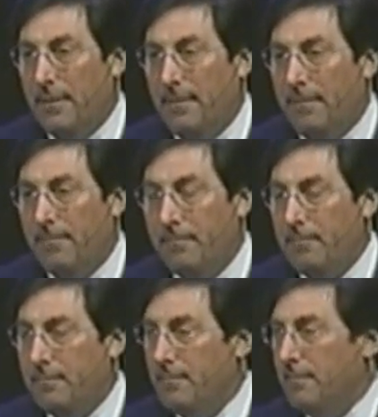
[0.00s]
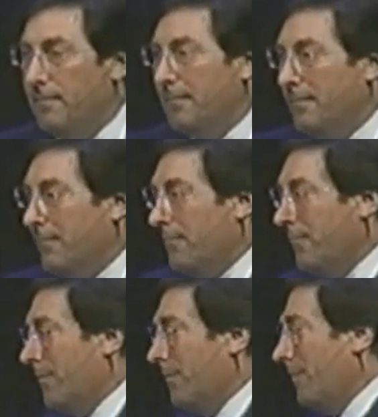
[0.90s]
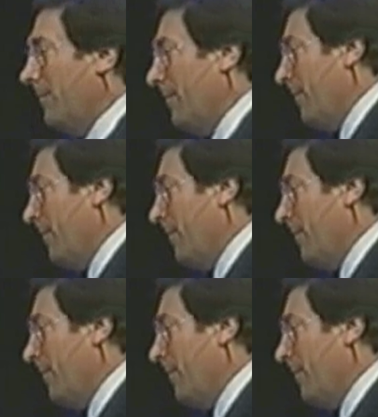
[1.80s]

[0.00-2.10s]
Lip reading: [no speech]